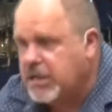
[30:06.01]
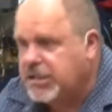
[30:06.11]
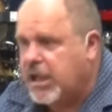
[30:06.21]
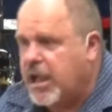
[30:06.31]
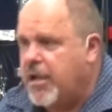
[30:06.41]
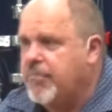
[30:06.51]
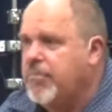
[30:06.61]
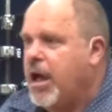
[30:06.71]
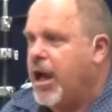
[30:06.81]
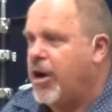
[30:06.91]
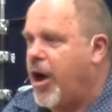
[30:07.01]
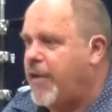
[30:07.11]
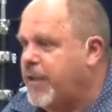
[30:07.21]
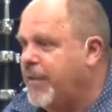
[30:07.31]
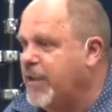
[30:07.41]
into him a
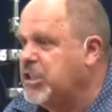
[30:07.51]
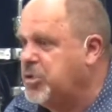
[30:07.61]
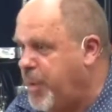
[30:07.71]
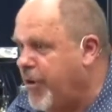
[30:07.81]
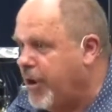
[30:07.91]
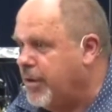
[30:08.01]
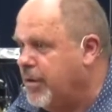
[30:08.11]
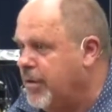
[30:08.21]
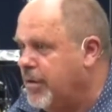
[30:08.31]
life giving spirit.